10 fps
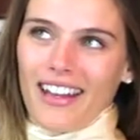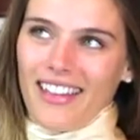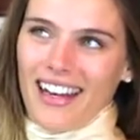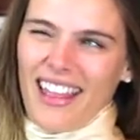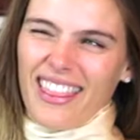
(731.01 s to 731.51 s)
and
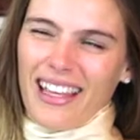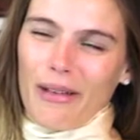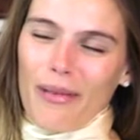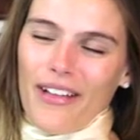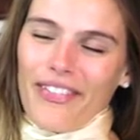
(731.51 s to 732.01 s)
then I think
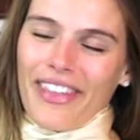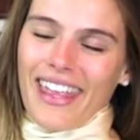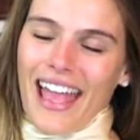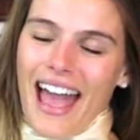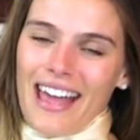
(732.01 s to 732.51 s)
about the
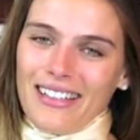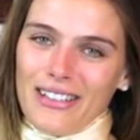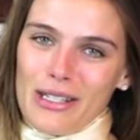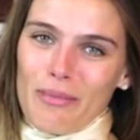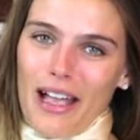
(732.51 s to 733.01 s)
cat and
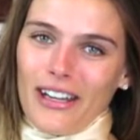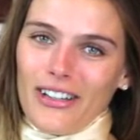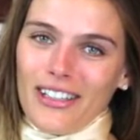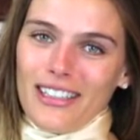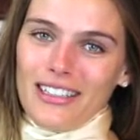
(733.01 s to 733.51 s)
the
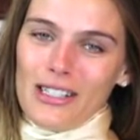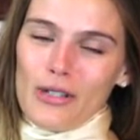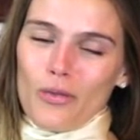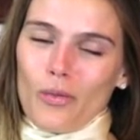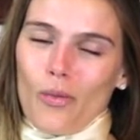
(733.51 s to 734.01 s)
spider and
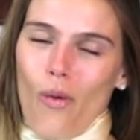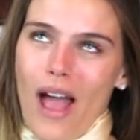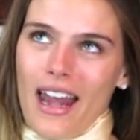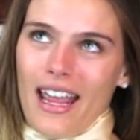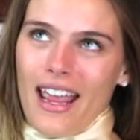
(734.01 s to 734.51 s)

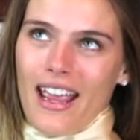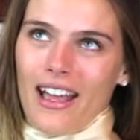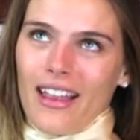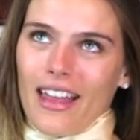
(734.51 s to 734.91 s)
sweating